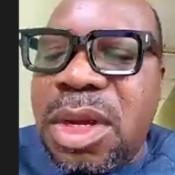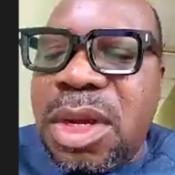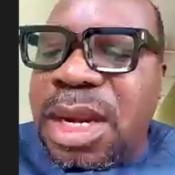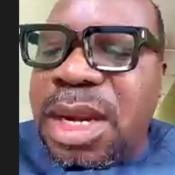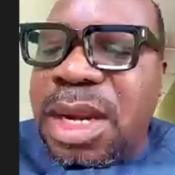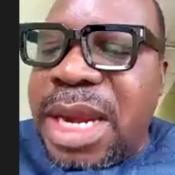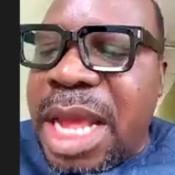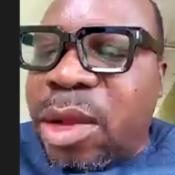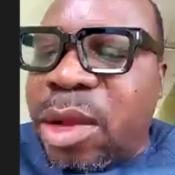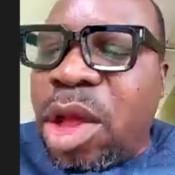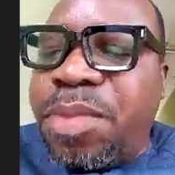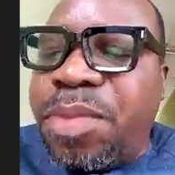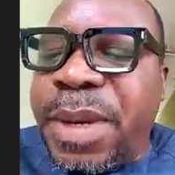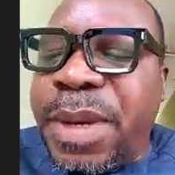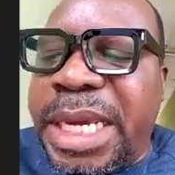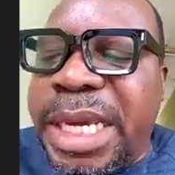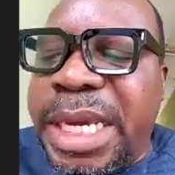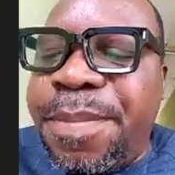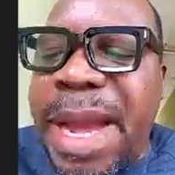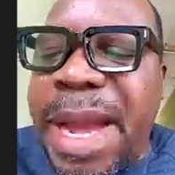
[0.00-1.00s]
Let us
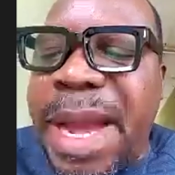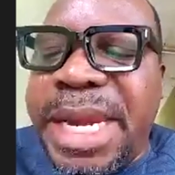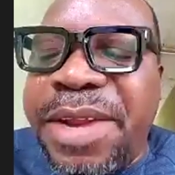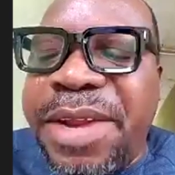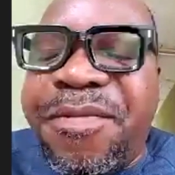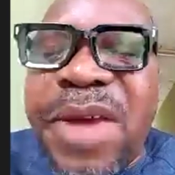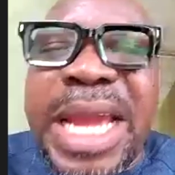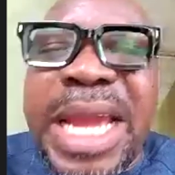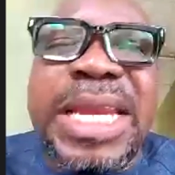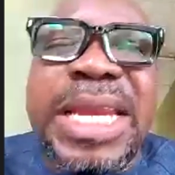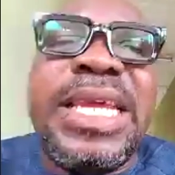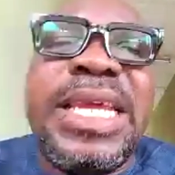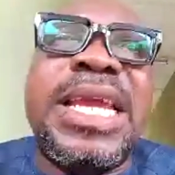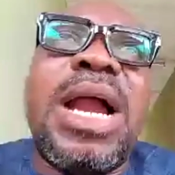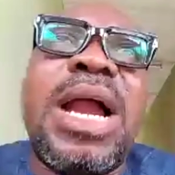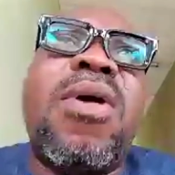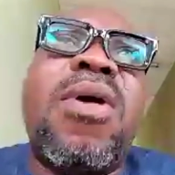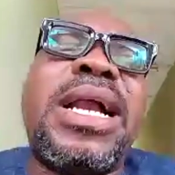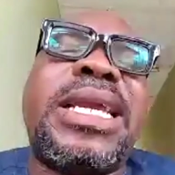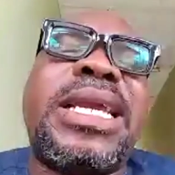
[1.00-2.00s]
begin by defining
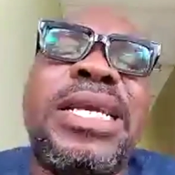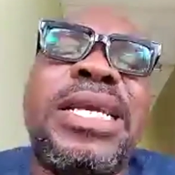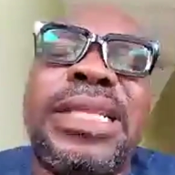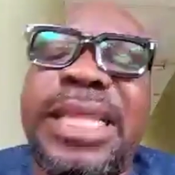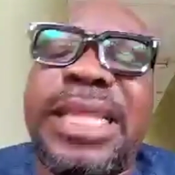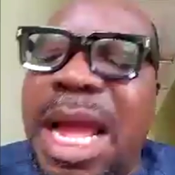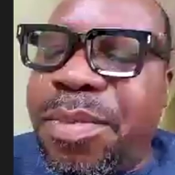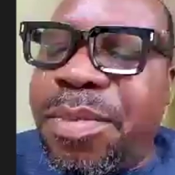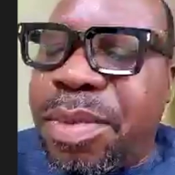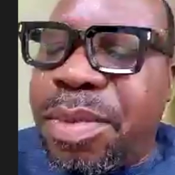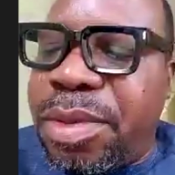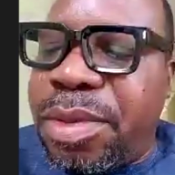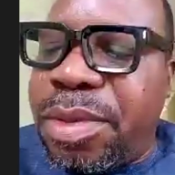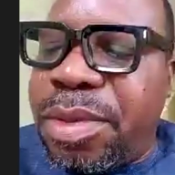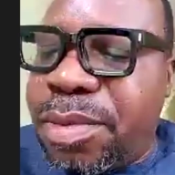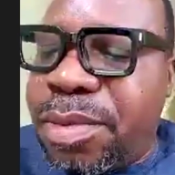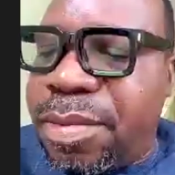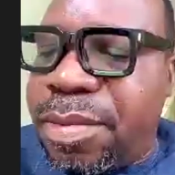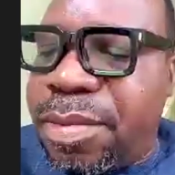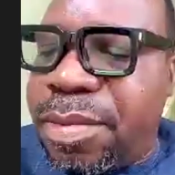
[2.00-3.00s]
our key terms.
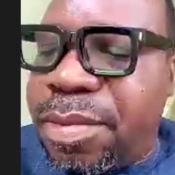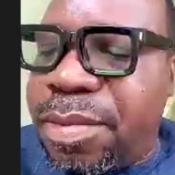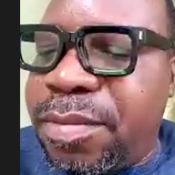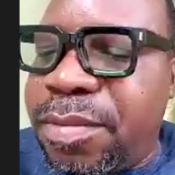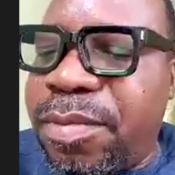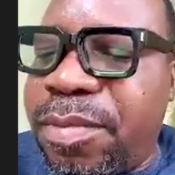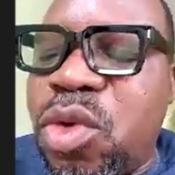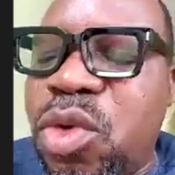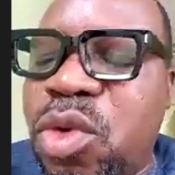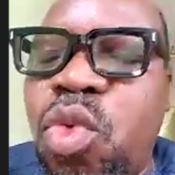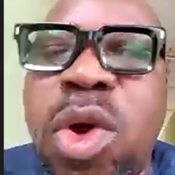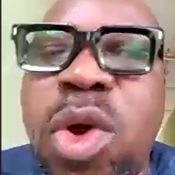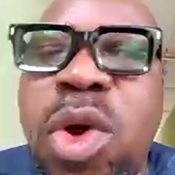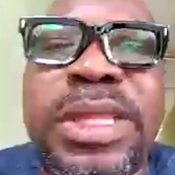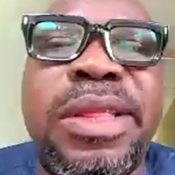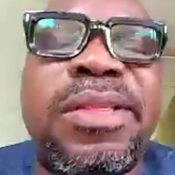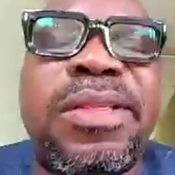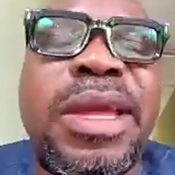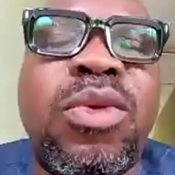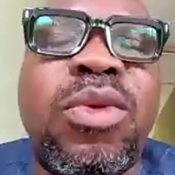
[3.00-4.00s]
What
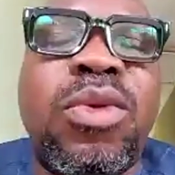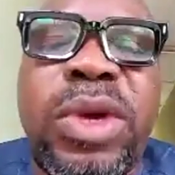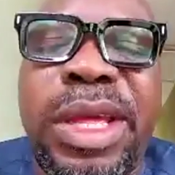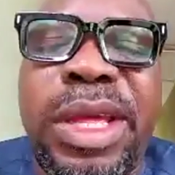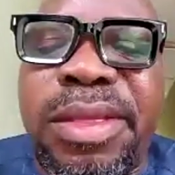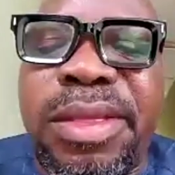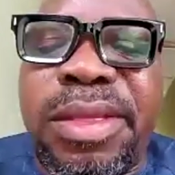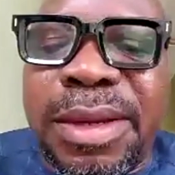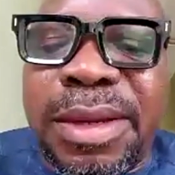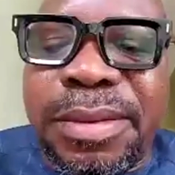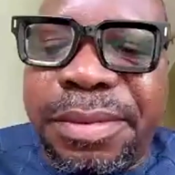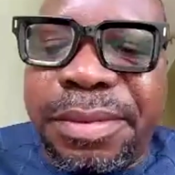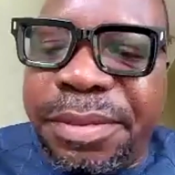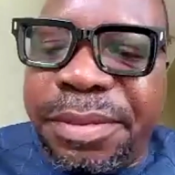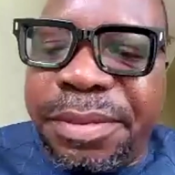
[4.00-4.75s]
is education?